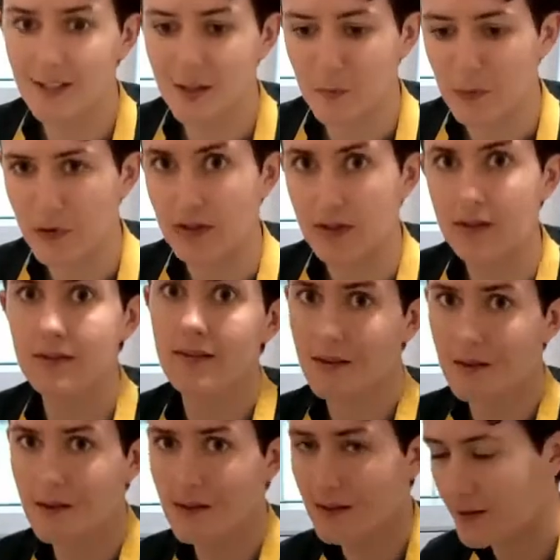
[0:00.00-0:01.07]
the point.
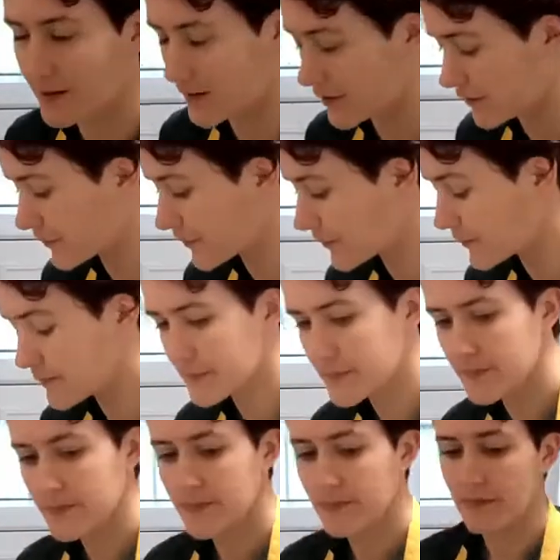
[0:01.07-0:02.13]
I
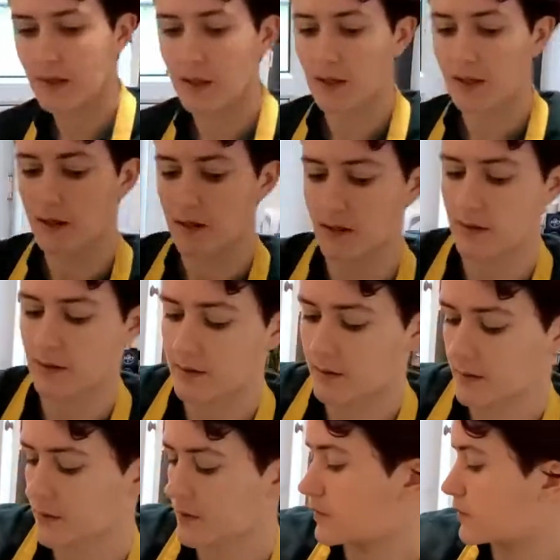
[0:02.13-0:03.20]
know.
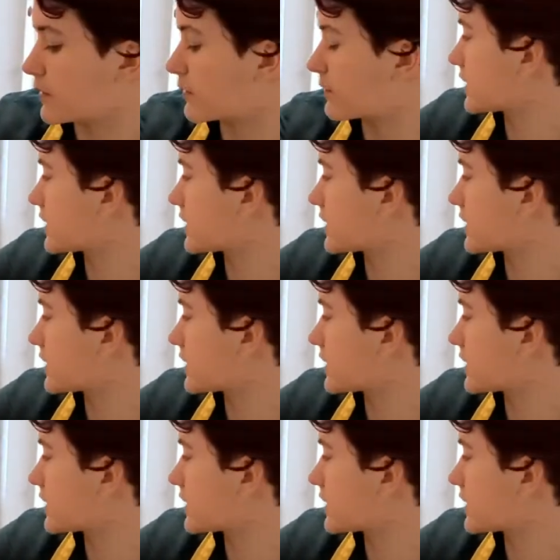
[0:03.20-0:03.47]
Move